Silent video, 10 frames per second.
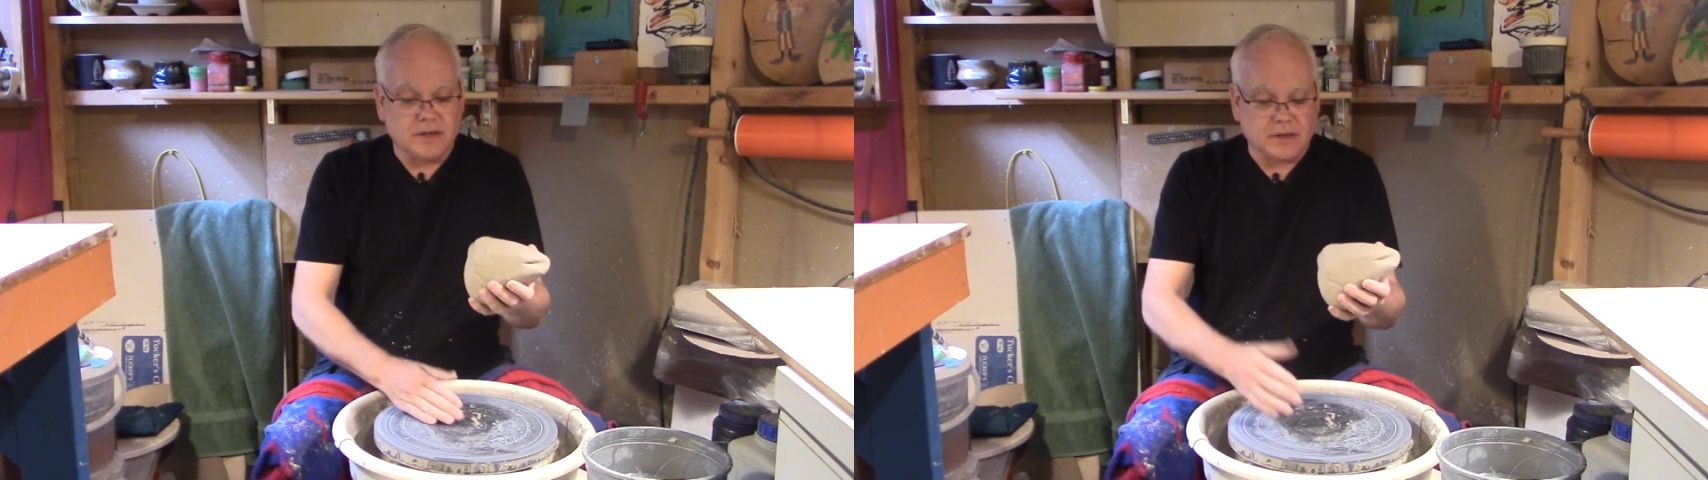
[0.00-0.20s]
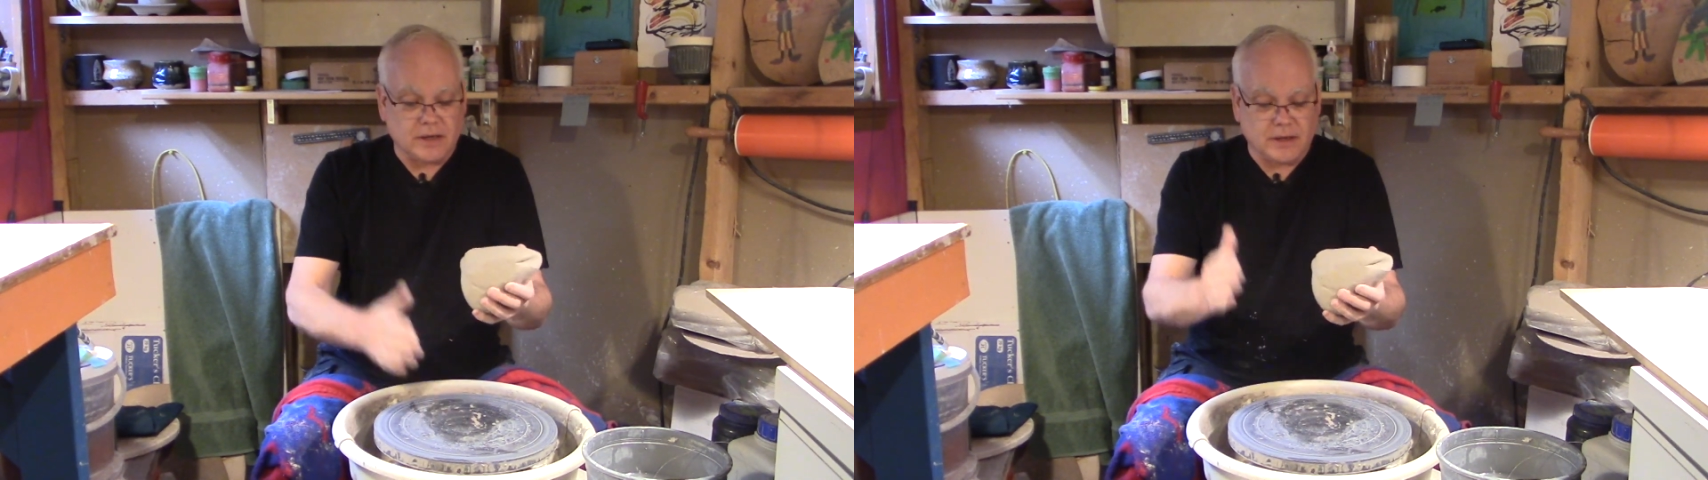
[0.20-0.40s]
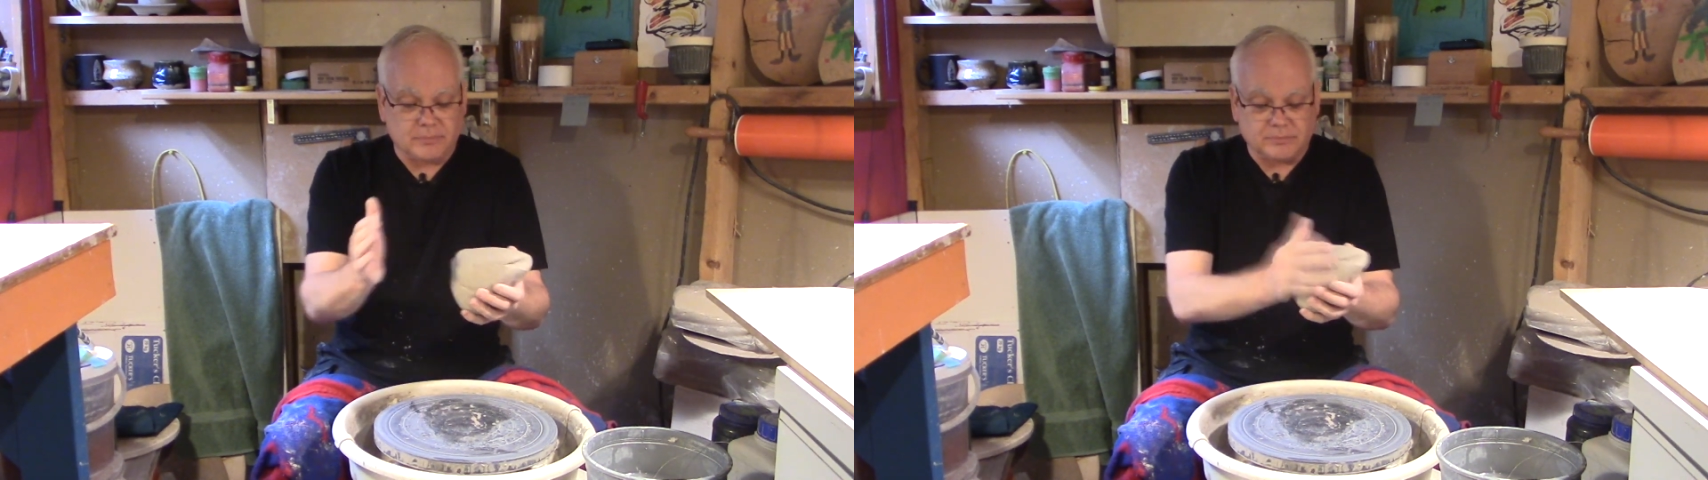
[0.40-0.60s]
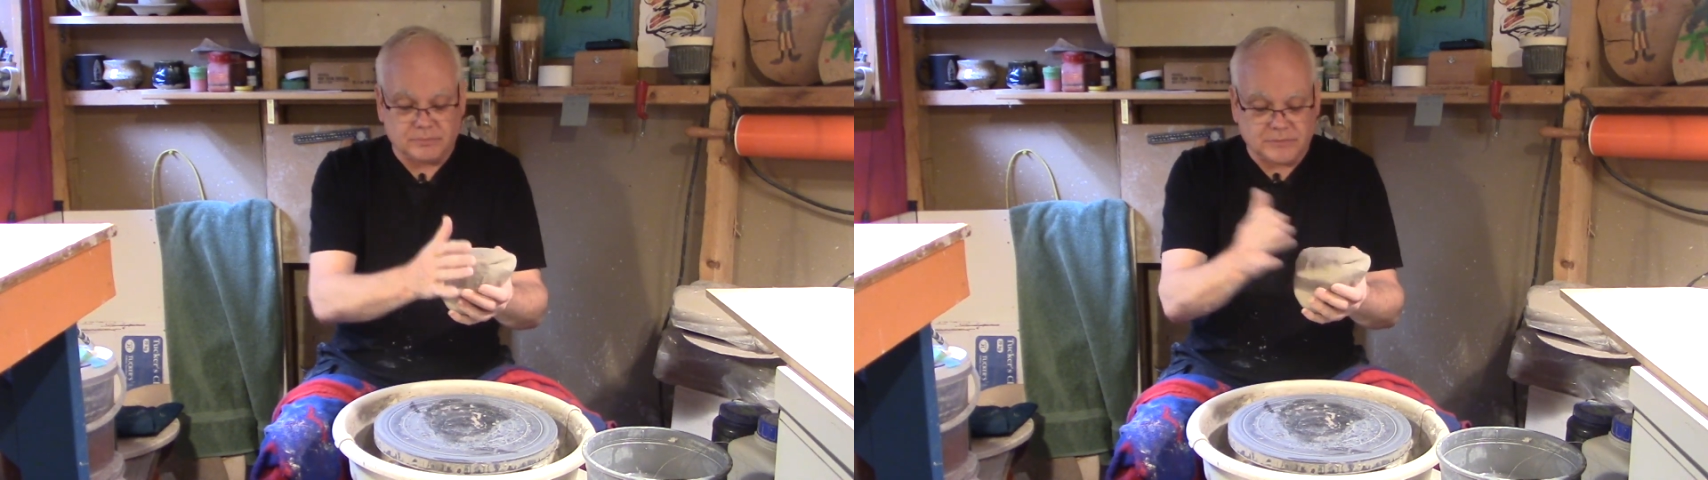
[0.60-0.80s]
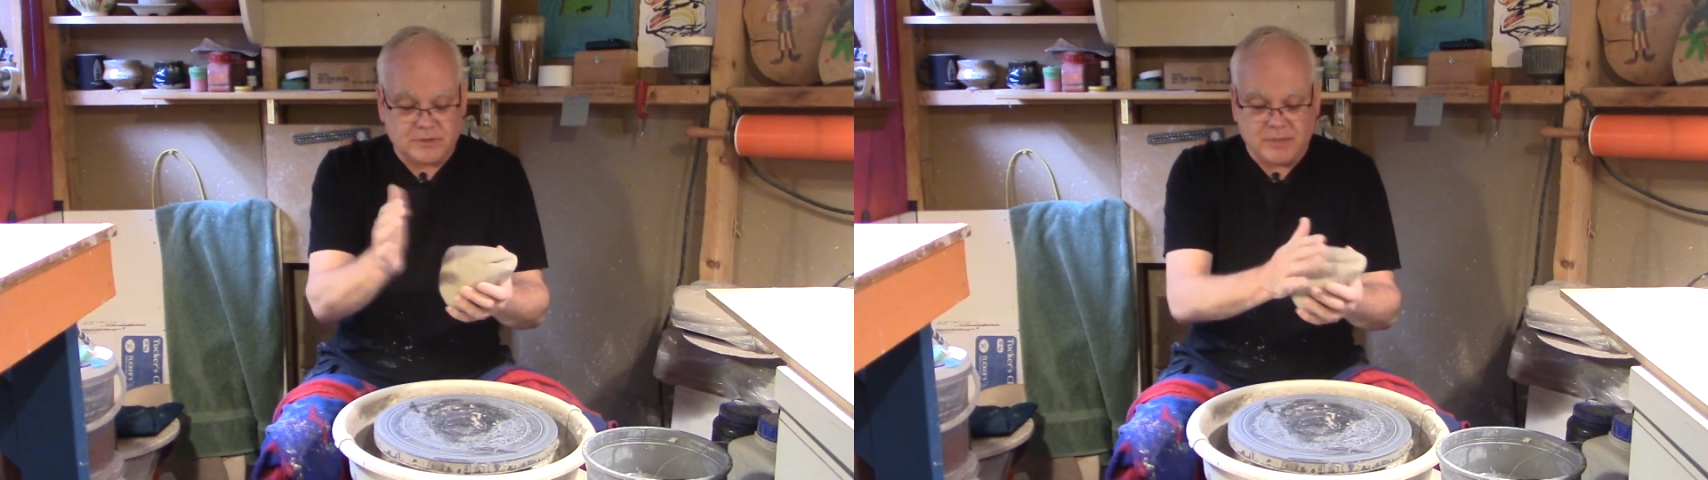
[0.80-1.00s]

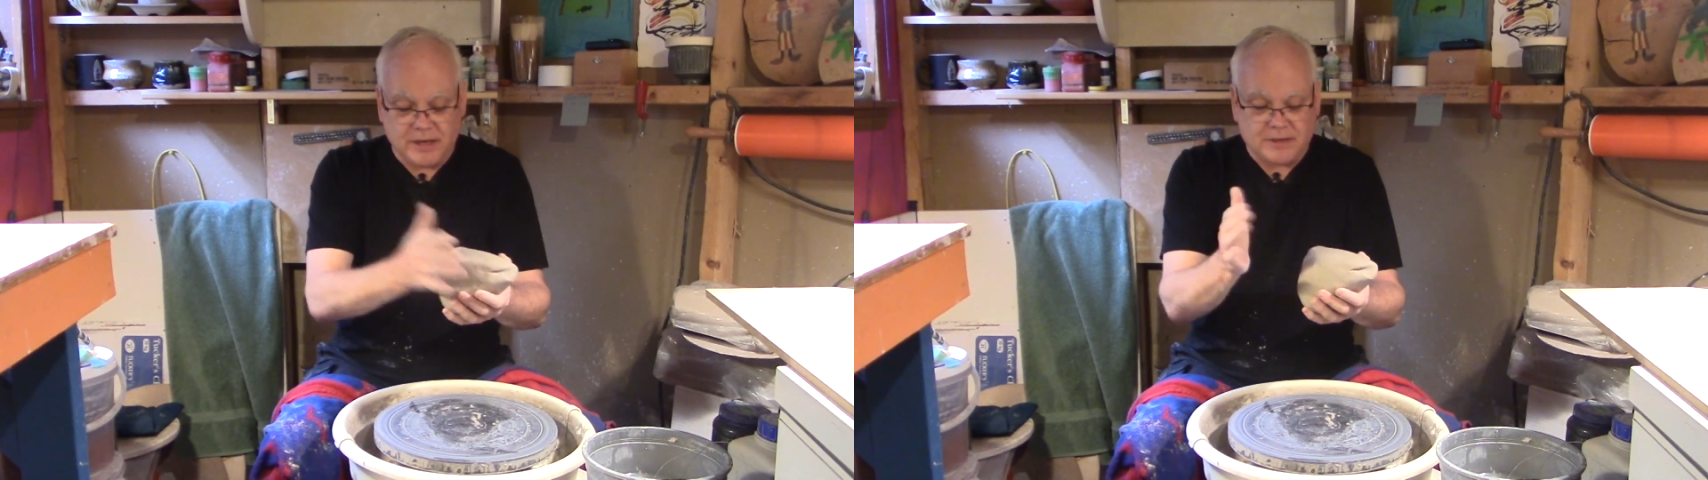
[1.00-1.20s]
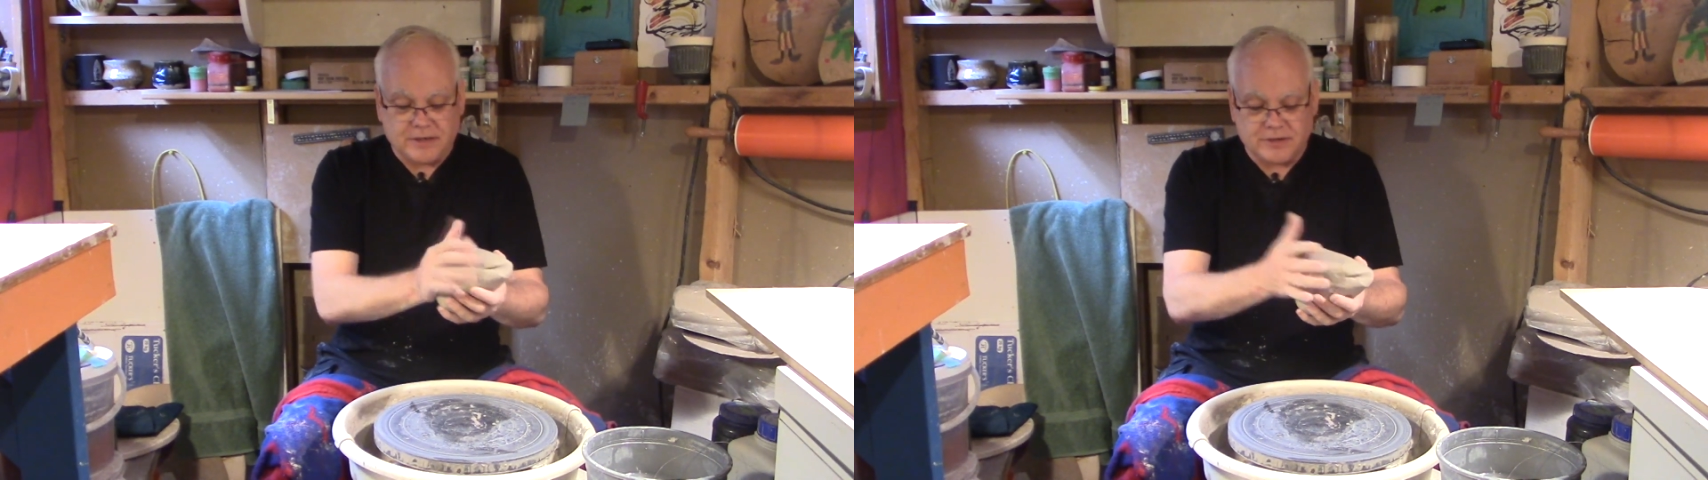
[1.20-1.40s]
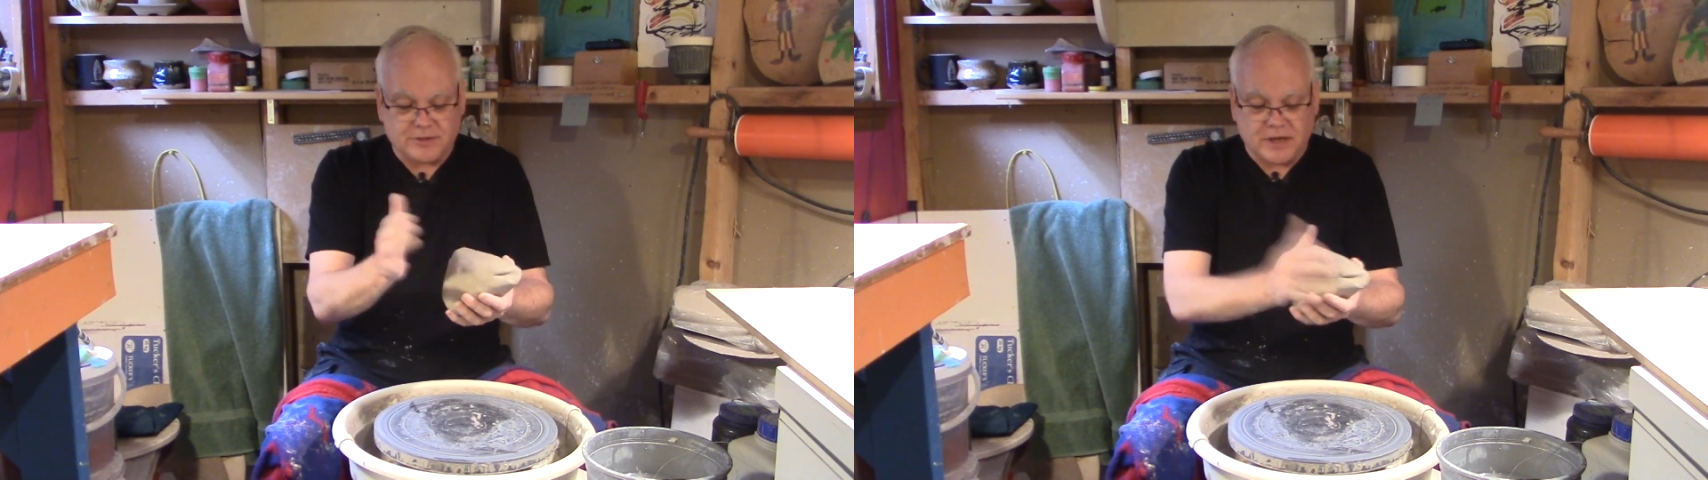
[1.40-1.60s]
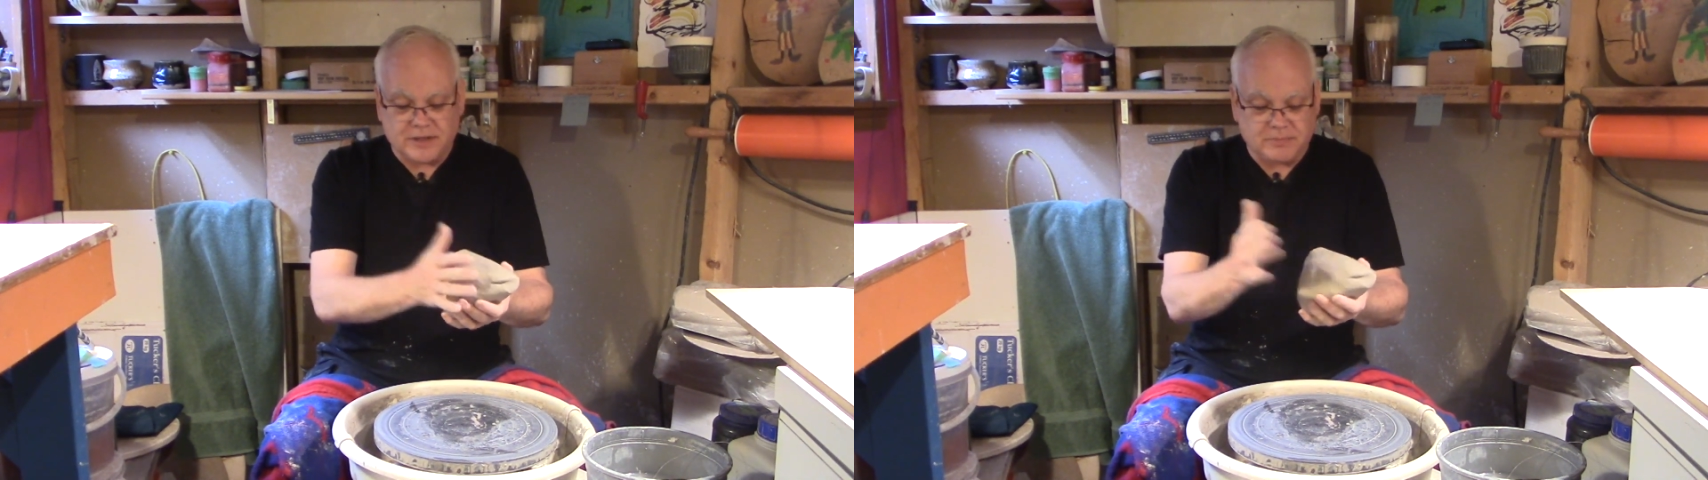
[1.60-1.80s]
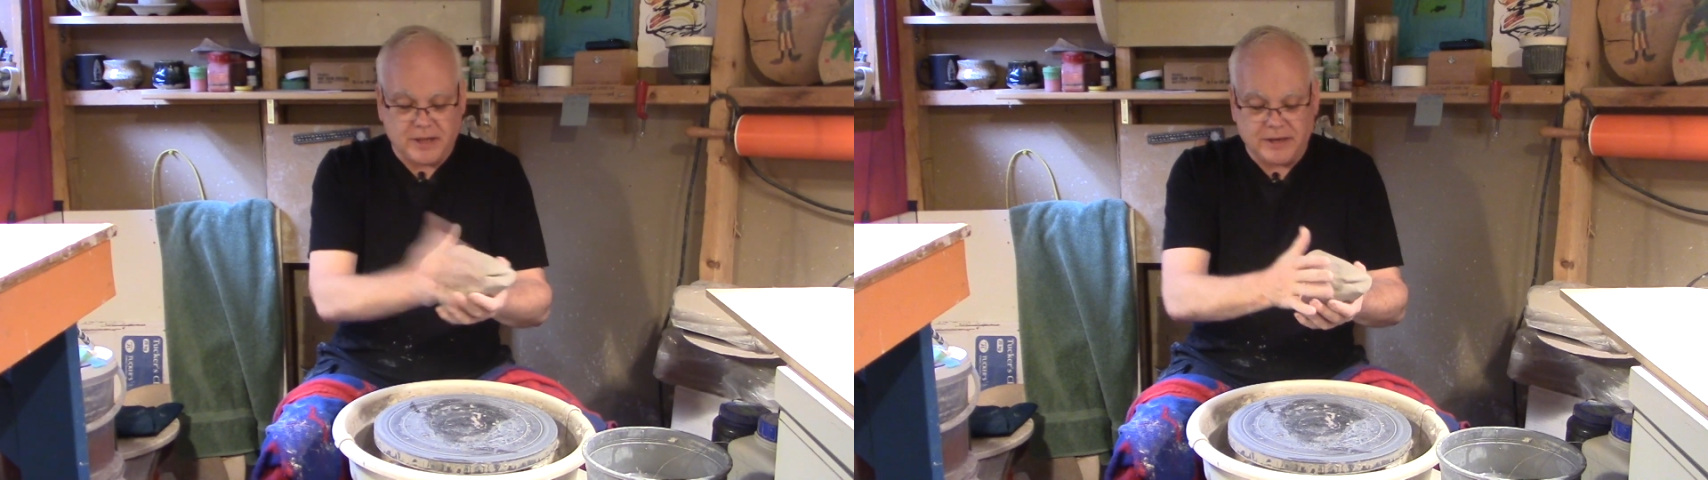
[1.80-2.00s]
to make a dinner
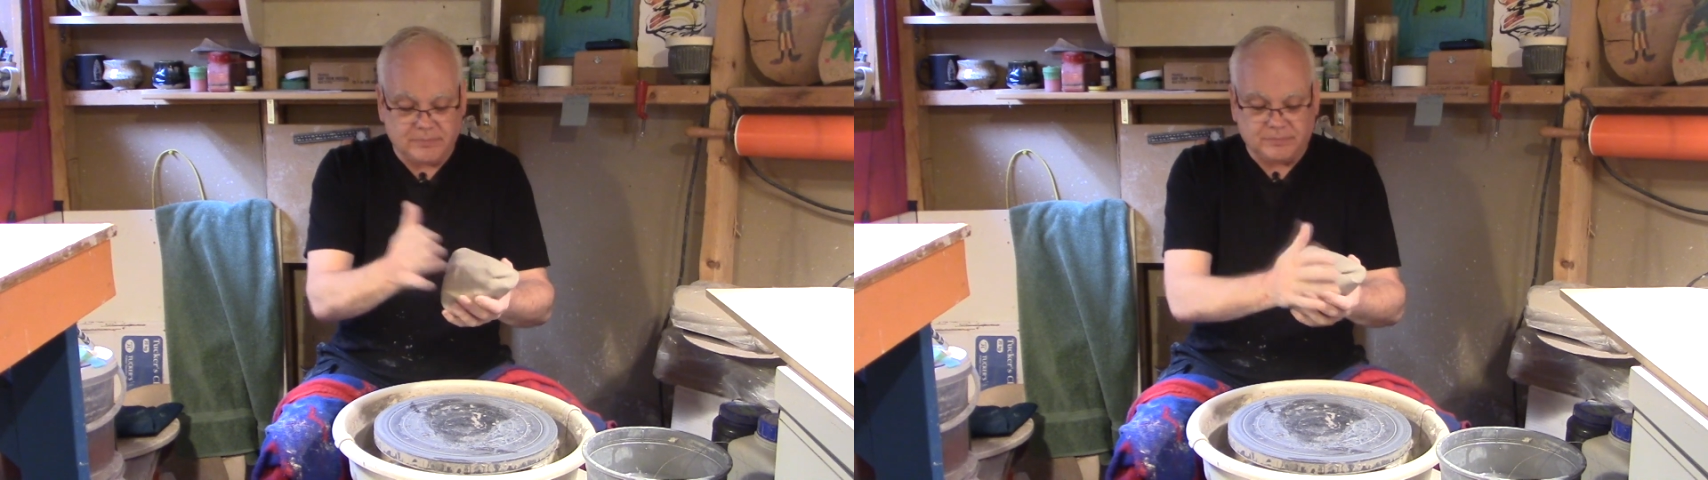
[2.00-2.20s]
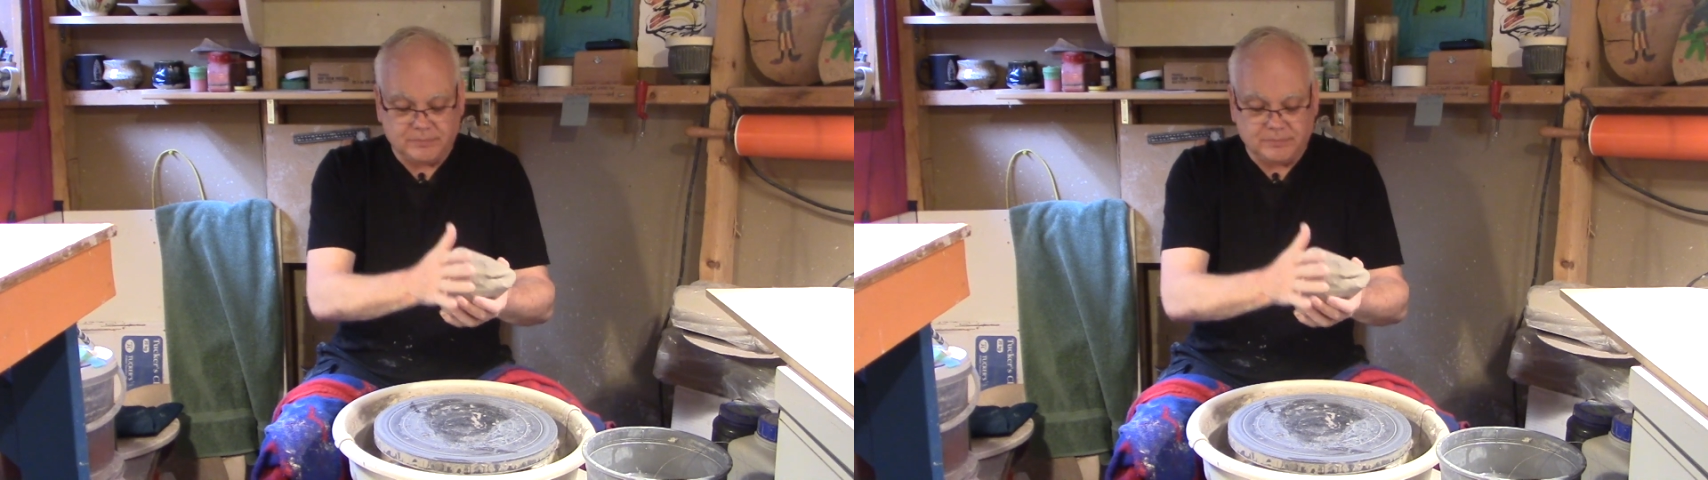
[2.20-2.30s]
size plate.